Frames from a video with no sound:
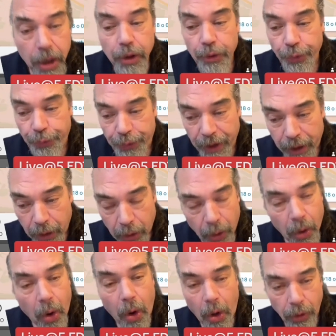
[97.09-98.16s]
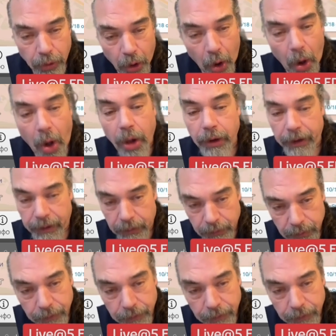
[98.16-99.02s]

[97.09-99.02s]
They're all calling